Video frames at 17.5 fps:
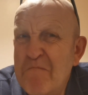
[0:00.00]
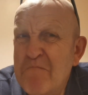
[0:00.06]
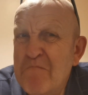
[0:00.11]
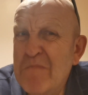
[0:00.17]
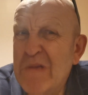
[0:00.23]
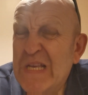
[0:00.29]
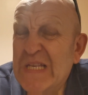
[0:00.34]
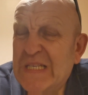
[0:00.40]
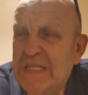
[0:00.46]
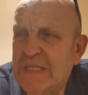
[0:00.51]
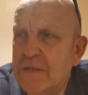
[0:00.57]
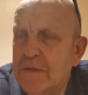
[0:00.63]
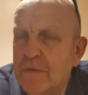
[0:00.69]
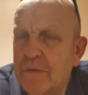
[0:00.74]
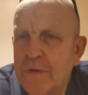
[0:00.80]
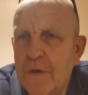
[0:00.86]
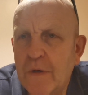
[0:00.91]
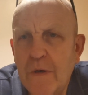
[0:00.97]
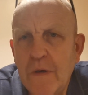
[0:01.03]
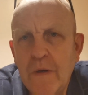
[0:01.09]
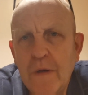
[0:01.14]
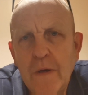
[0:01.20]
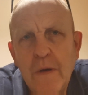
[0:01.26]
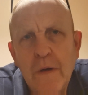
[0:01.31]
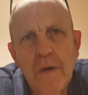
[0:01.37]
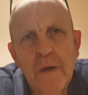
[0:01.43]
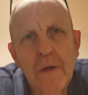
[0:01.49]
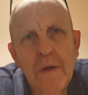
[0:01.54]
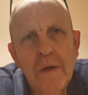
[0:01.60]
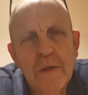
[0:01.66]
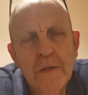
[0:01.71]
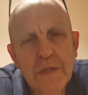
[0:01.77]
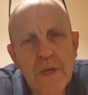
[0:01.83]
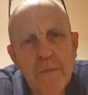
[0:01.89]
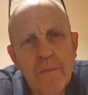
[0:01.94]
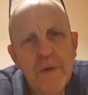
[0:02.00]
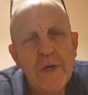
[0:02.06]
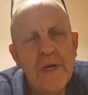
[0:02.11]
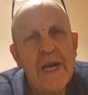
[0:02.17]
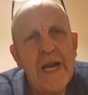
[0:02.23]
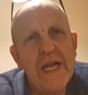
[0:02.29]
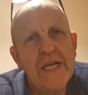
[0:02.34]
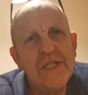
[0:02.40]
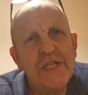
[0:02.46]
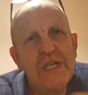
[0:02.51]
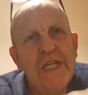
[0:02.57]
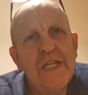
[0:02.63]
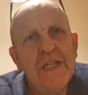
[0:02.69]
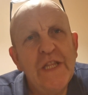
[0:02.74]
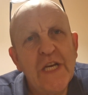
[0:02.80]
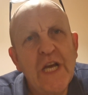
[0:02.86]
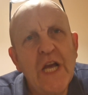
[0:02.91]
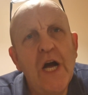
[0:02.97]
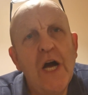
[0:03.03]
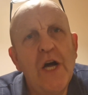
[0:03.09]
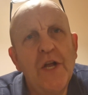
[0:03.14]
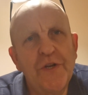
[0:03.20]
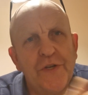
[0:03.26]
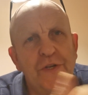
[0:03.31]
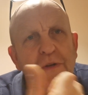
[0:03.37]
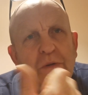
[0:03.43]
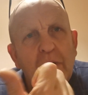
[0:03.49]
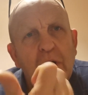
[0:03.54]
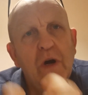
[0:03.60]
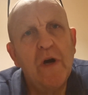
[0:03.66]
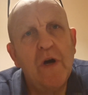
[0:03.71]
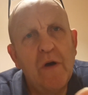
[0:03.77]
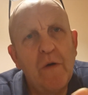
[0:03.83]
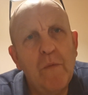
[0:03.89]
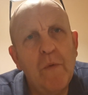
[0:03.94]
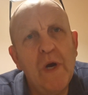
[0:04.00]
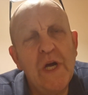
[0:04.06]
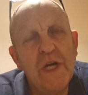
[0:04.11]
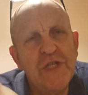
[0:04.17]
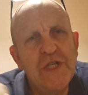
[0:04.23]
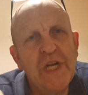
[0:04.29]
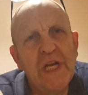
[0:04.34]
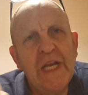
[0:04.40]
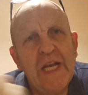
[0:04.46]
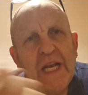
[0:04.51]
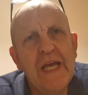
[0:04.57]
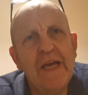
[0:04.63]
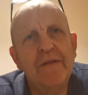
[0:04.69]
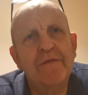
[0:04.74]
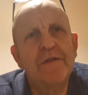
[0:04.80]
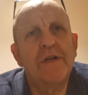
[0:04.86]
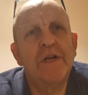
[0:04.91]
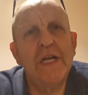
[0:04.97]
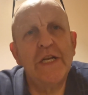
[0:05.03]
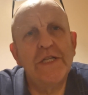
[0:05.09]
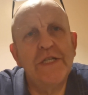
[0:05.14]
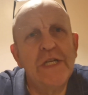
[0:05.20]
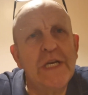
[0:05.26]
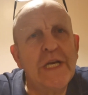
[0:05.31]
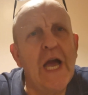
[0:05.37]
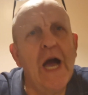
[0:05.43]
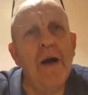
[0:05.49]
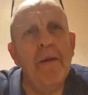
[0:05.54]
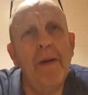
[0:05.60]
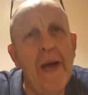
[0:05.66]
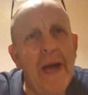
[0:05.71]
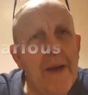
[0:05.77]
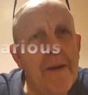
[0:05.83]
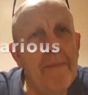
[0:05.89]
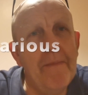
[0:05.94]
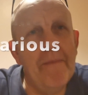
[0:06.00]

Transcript: missus or not, someone had actually in the garden where she lives and actually come out